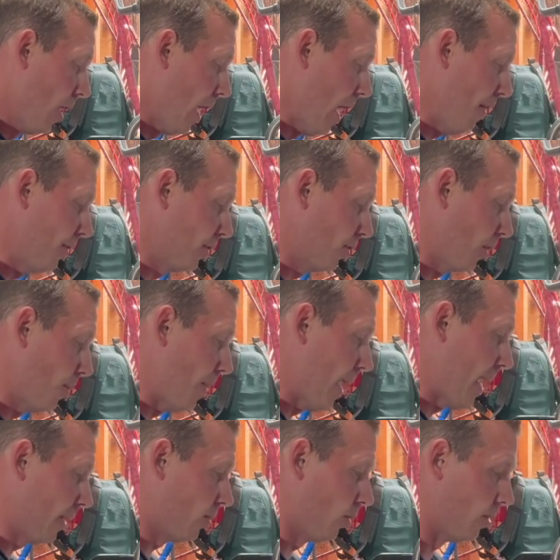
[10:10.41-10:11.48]
obviously
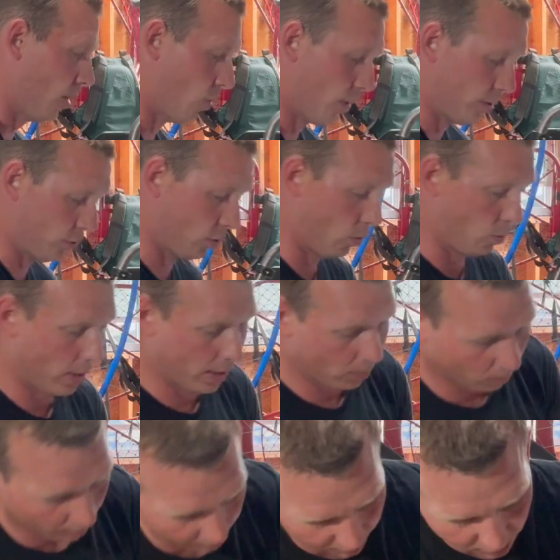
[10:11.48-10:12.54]
back to the original way it
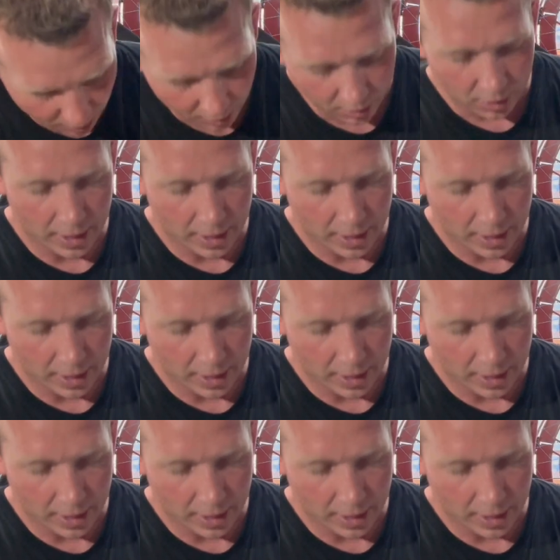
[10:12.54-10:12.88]
was.